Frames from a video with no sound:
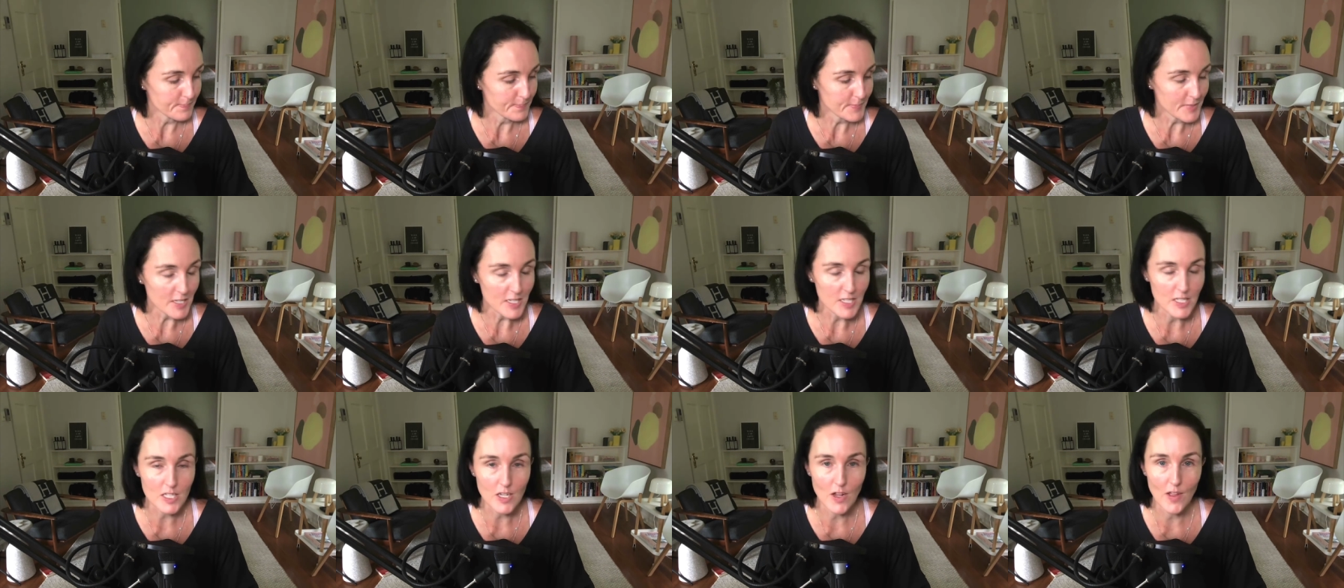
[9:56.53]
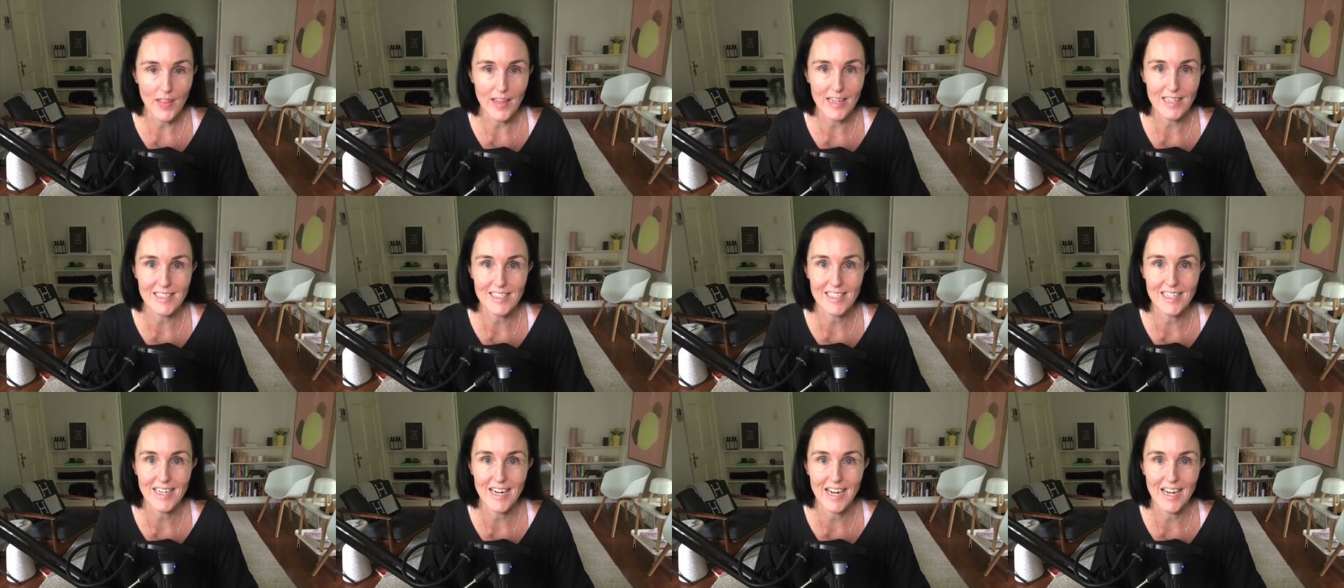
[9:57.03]
So that's
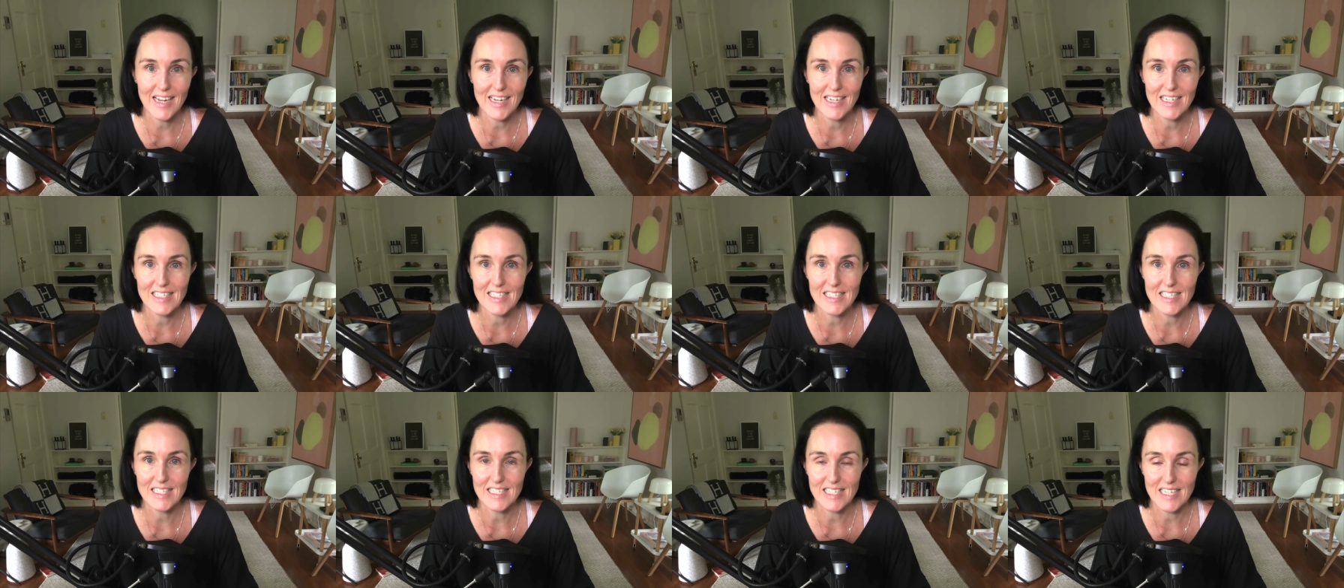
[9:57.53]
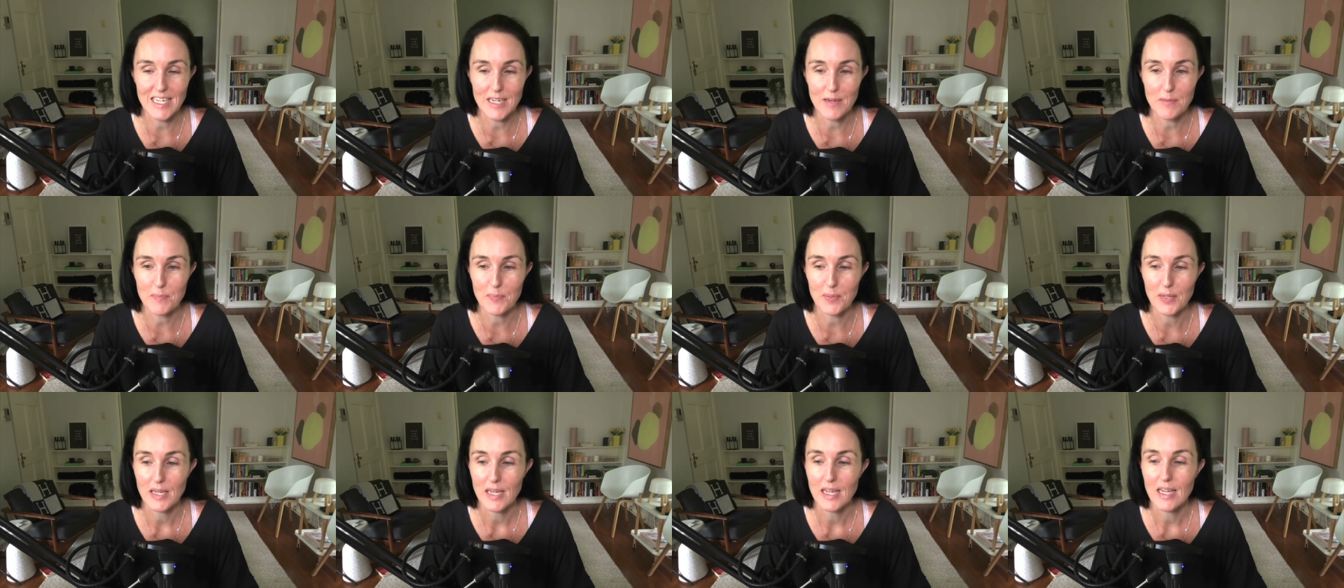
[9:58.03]
today's
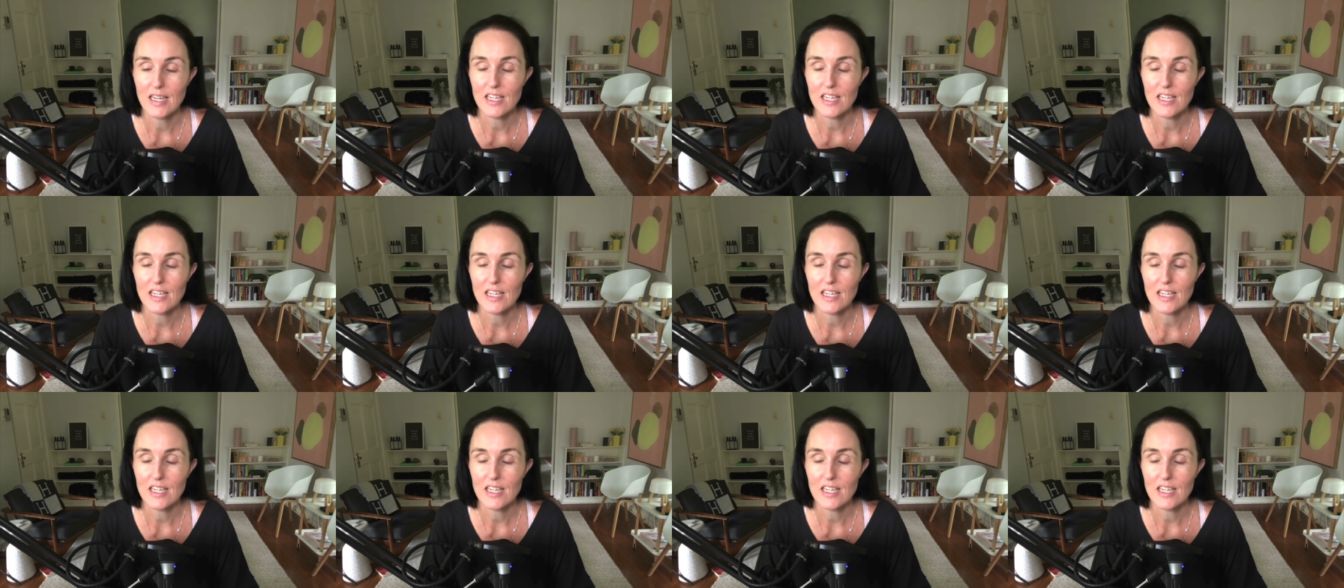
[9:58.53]
tip.